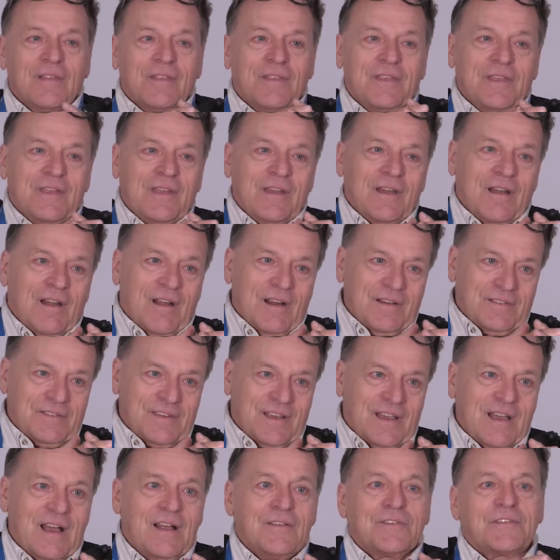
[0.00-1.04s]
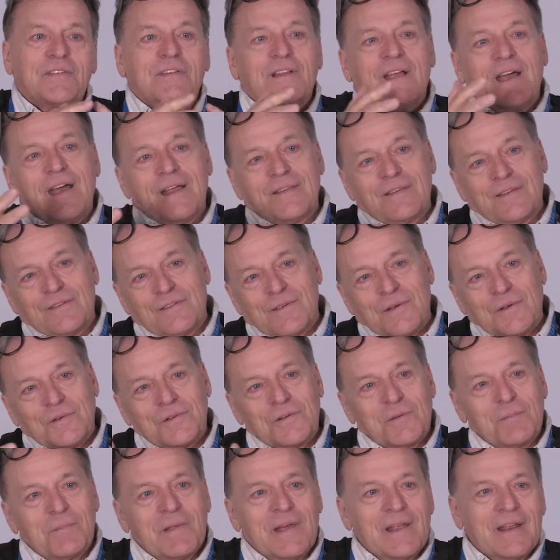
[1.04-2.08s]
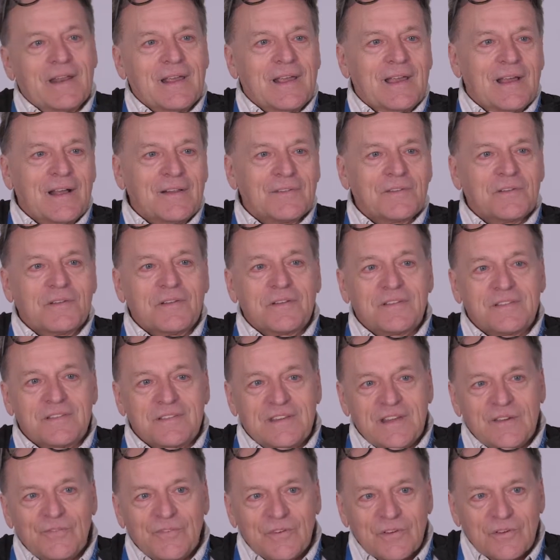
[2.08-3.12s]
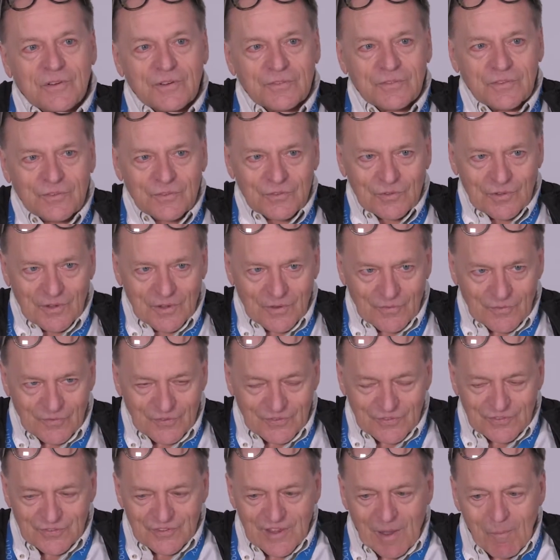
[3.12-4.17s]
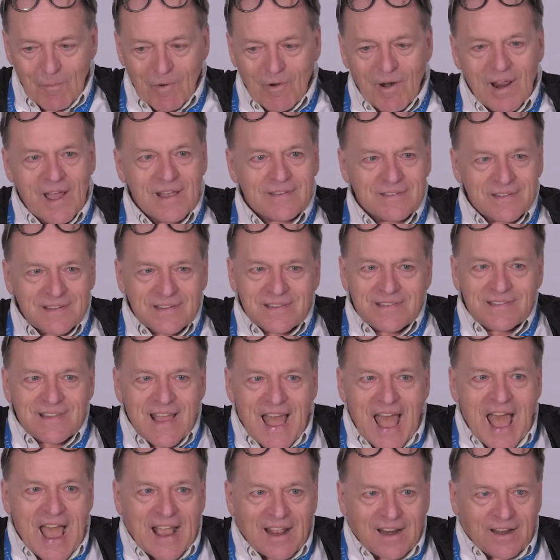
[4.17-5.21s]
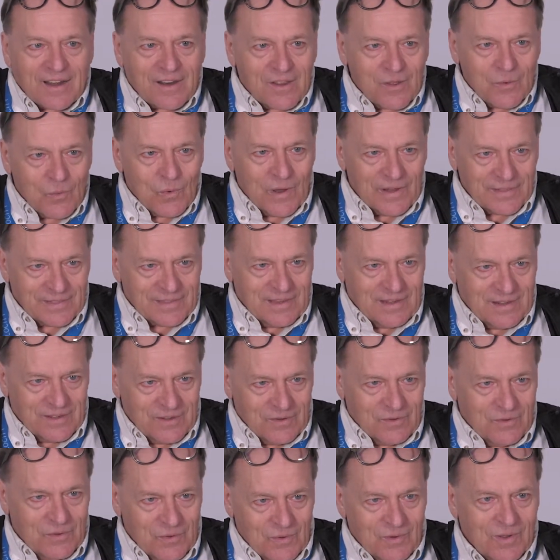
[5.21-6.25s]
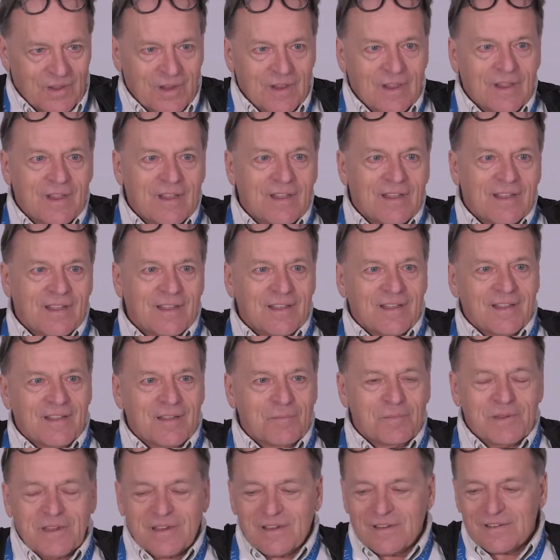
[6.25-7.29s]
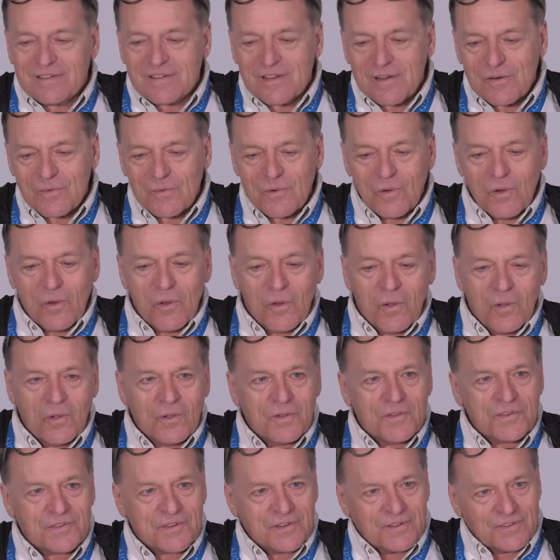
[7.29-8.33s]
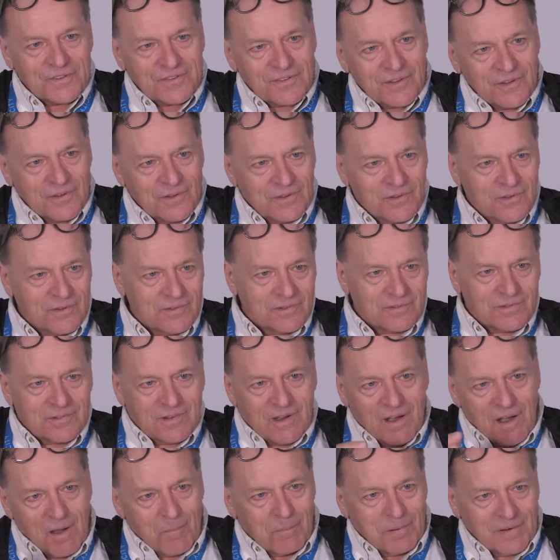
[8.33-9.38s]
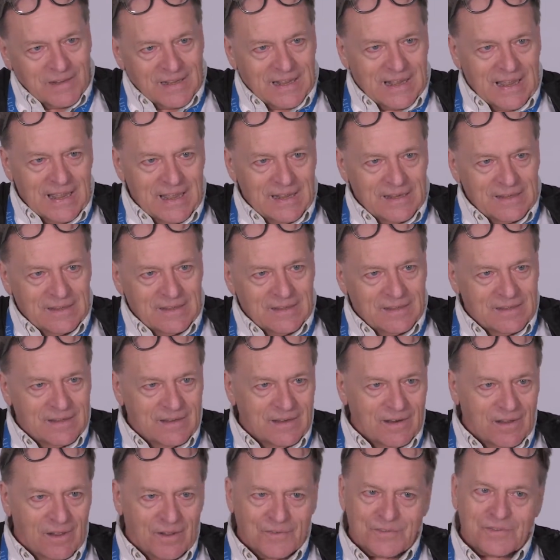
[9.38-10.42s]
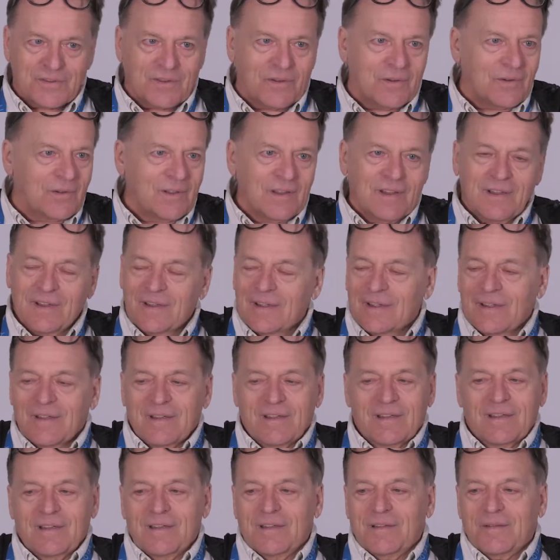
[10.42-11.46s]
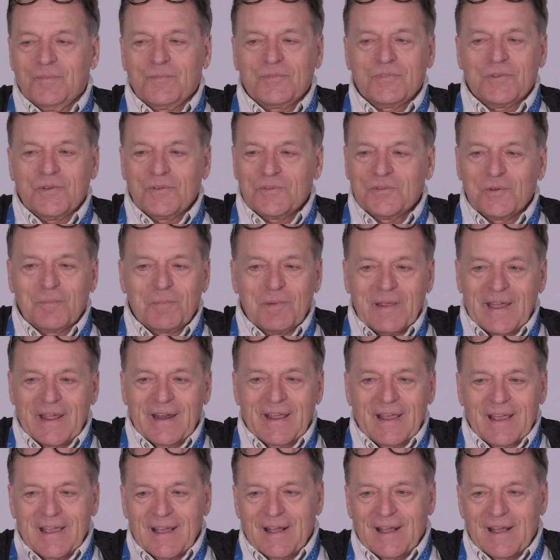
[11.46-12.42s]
the Arts Council and the Social Planning Council is difficult to sort of summarize exactly what they do because their roles are so complicated, and also Social Planning